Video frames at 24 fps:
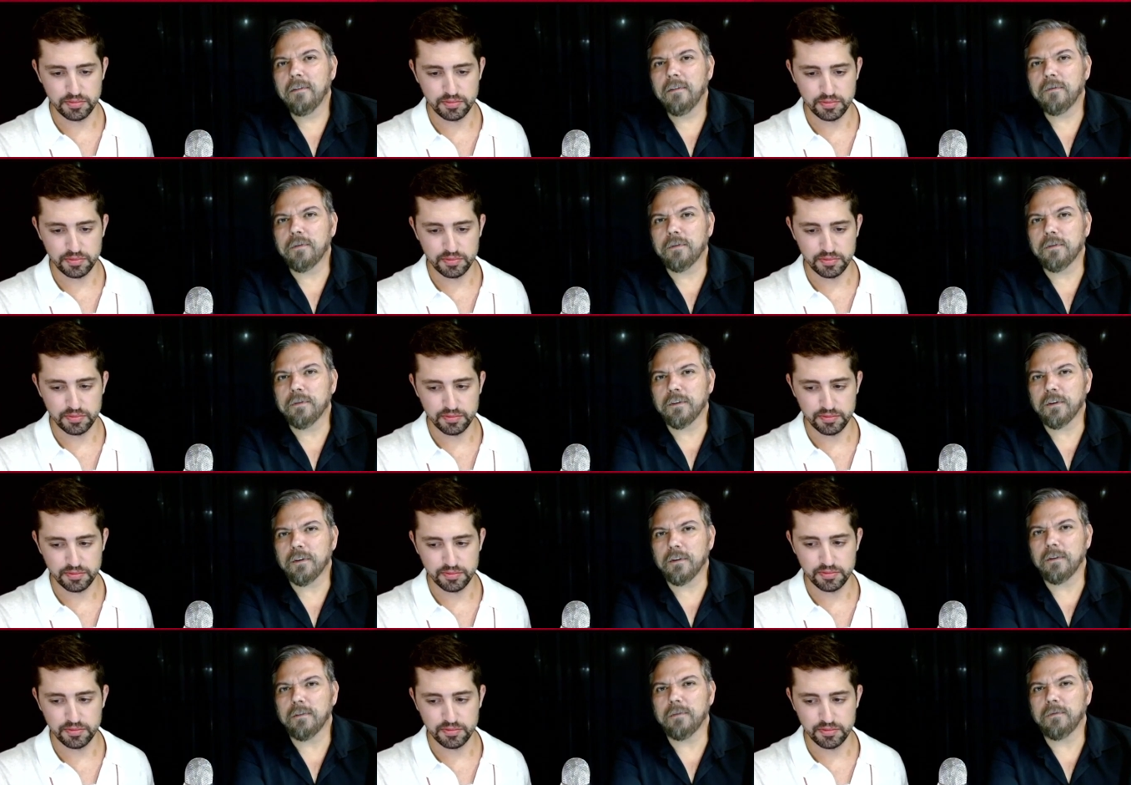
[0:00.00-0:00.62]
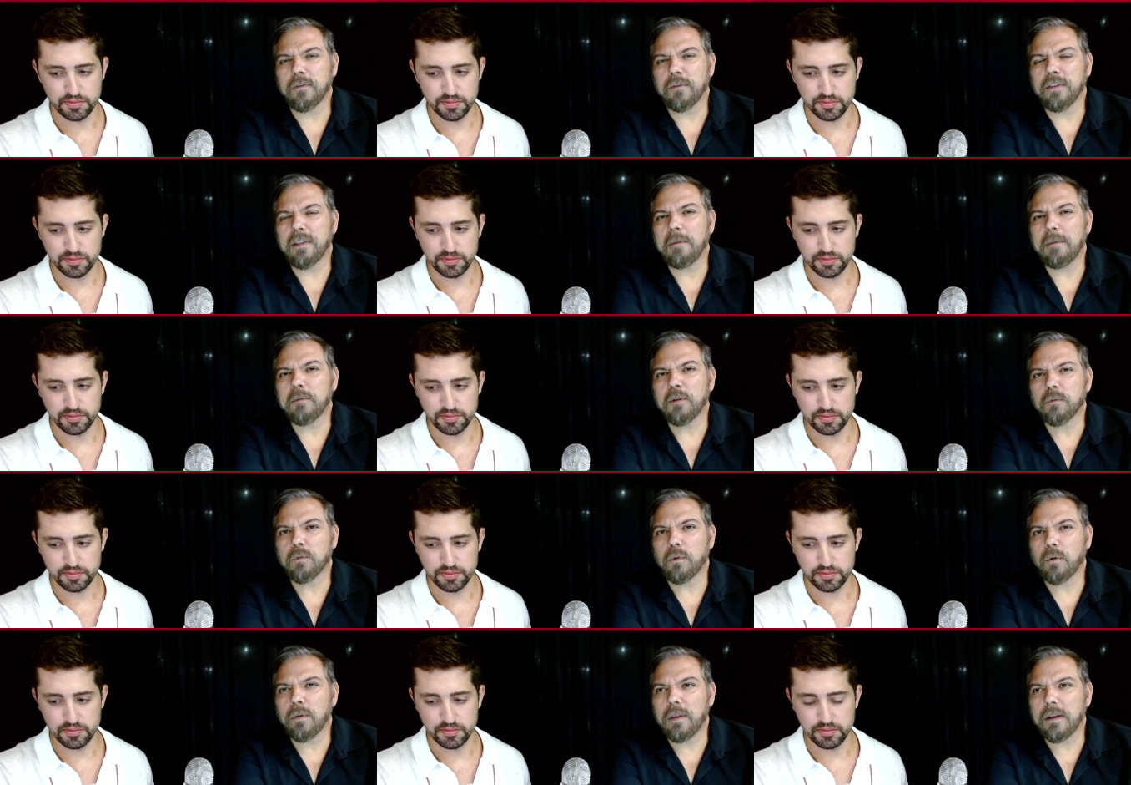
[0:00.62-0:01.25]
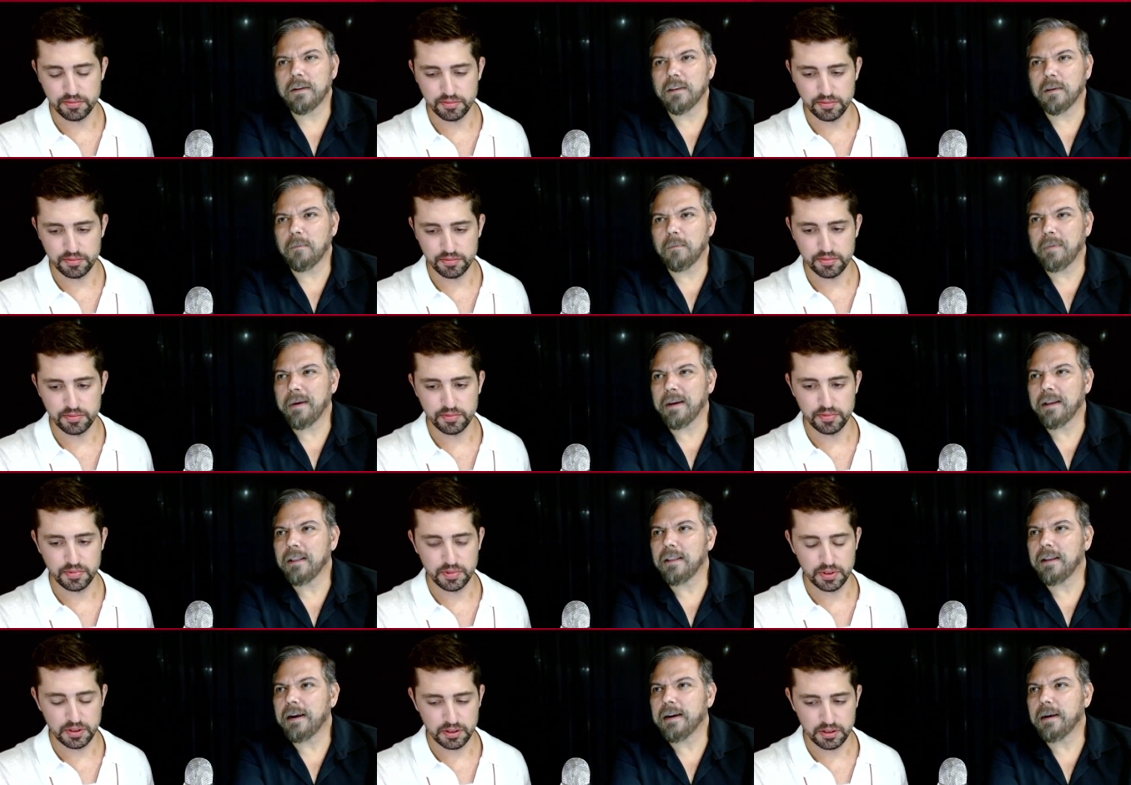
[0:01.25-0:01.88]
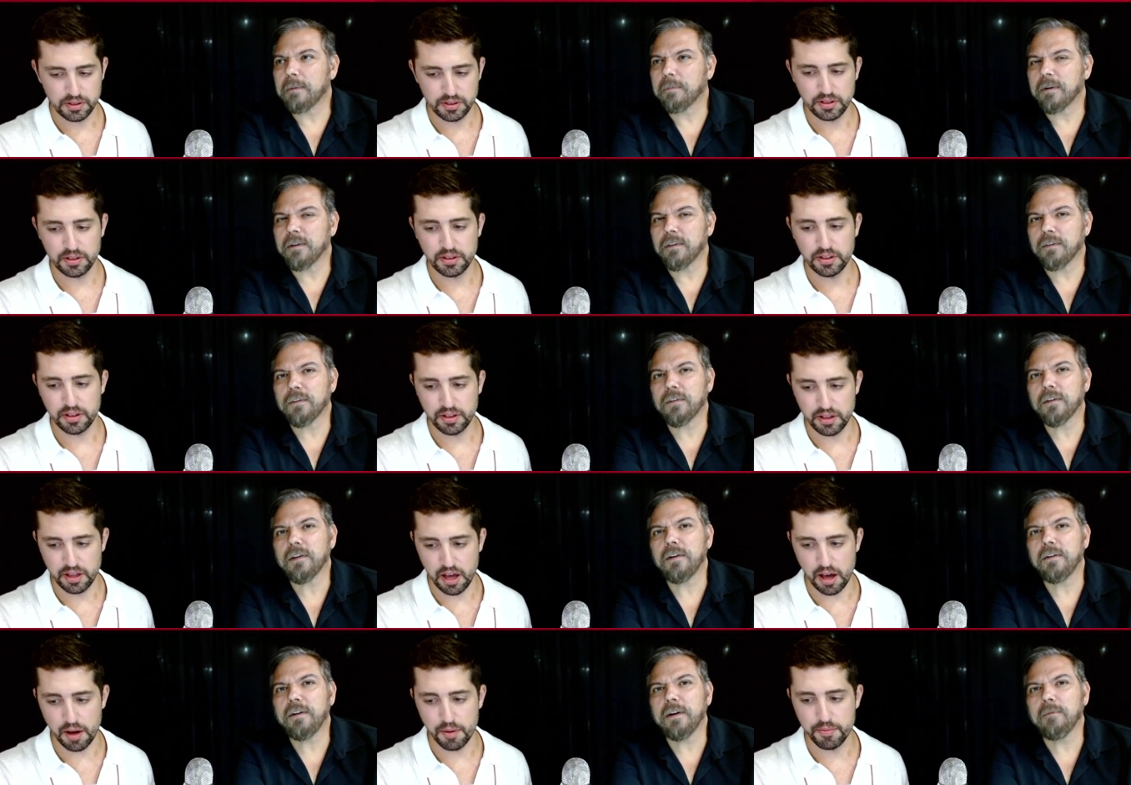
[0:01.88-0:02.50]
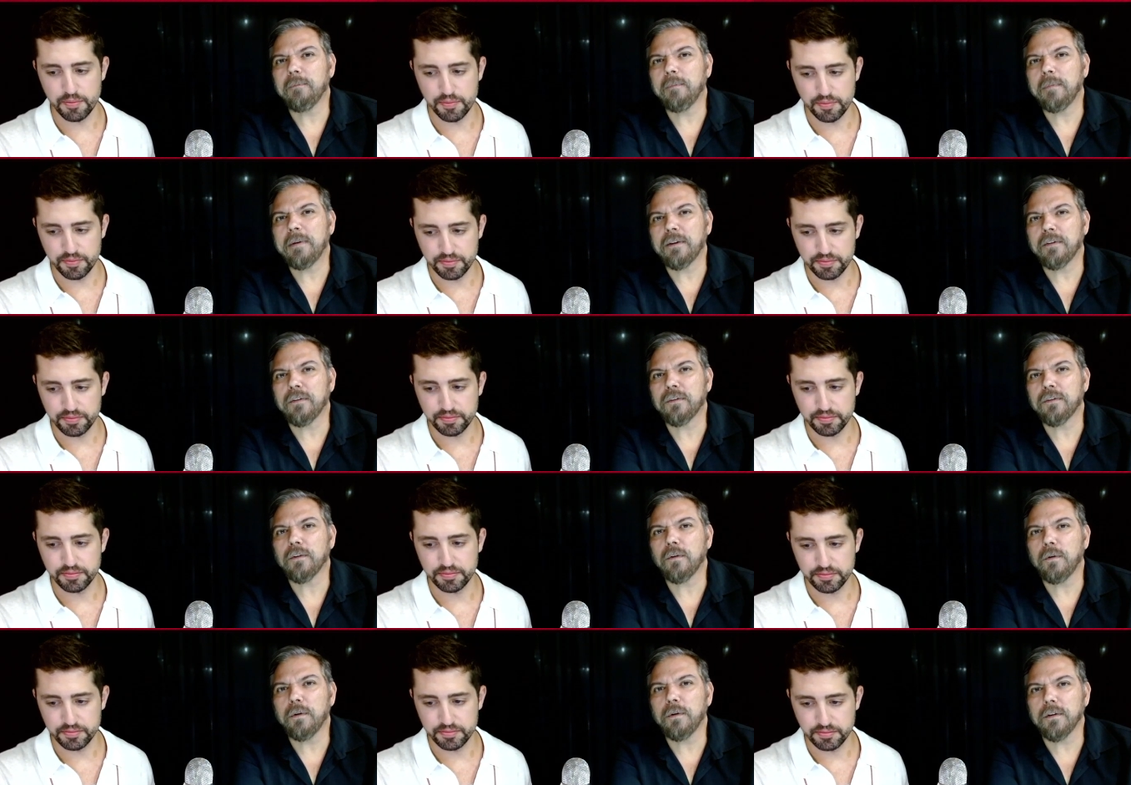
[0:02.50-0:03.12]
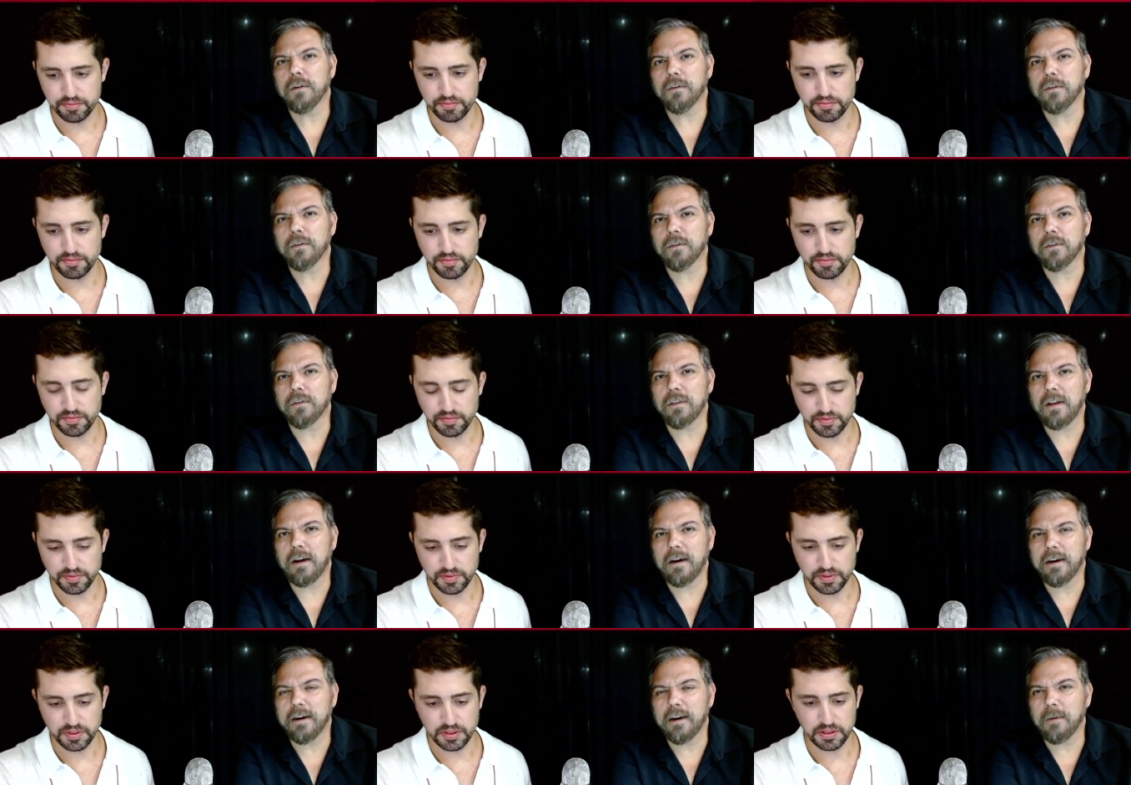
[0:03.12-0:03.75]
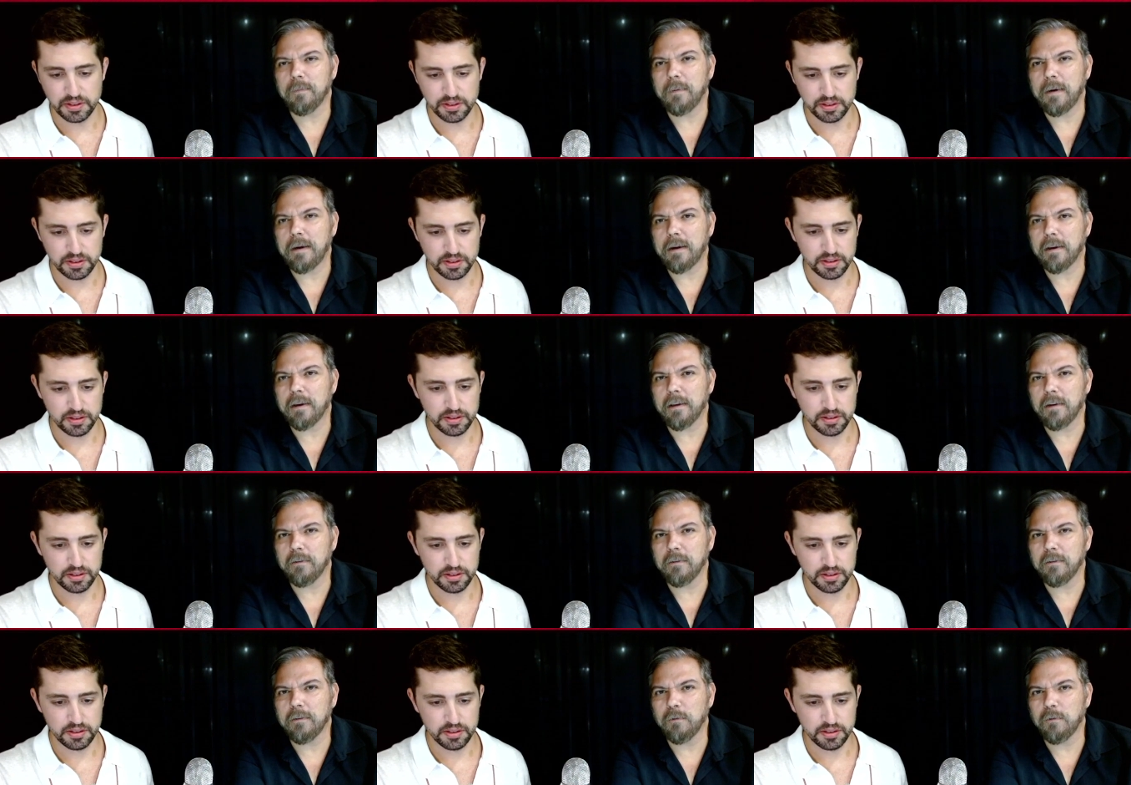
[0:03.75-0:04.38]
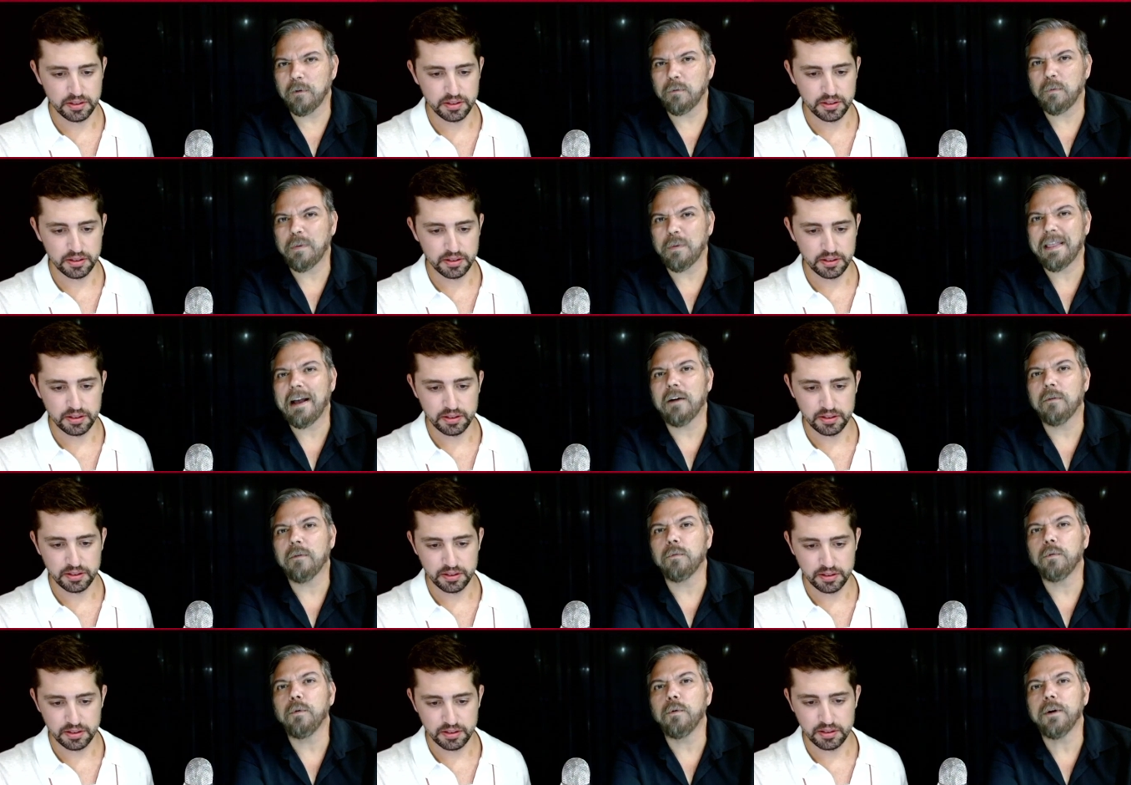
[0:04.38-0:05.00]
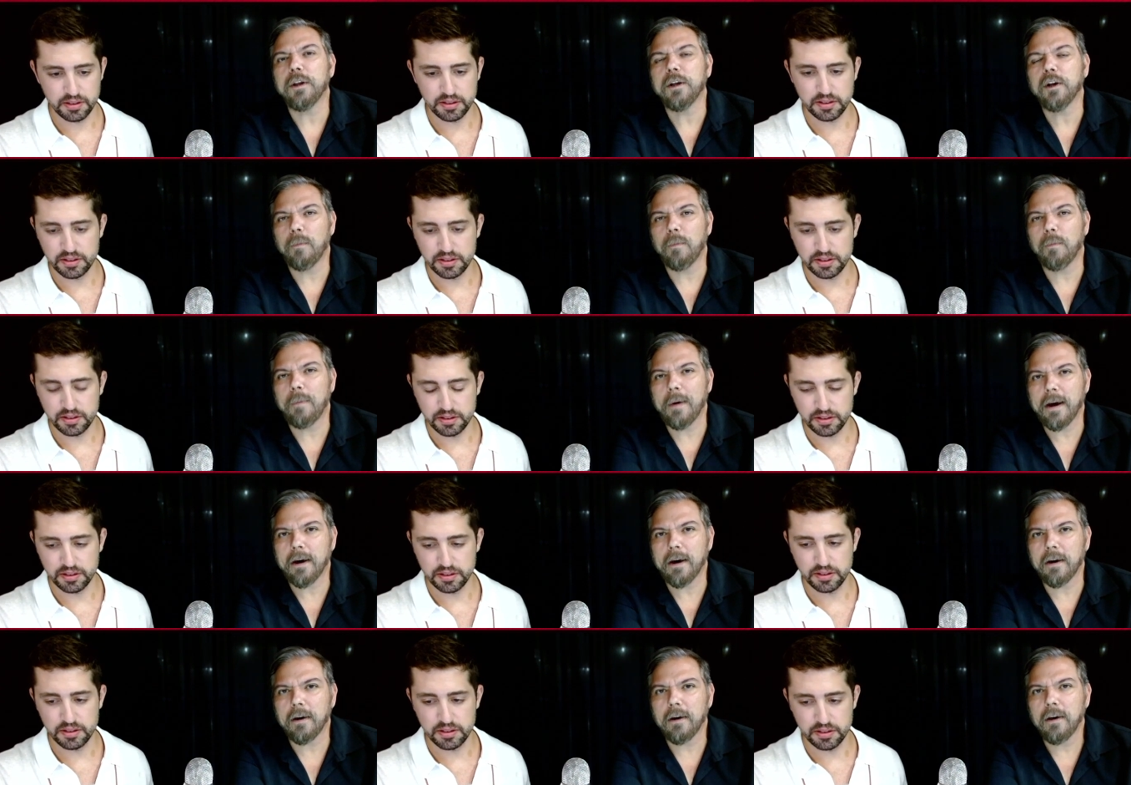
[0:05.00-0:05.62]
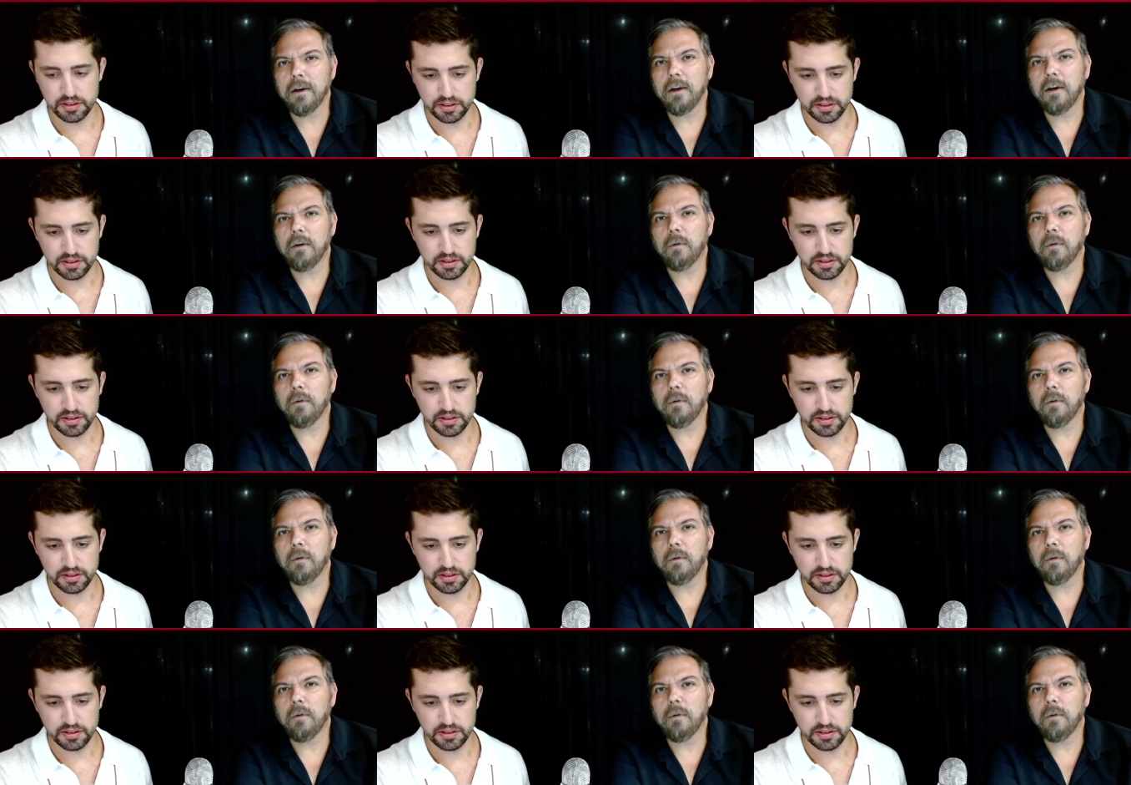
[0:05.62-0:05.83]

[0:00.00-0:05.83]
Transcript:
Speaker 1: for them to roll out the big lineup, considering Minnesota's lineup was without Rudy Gobert,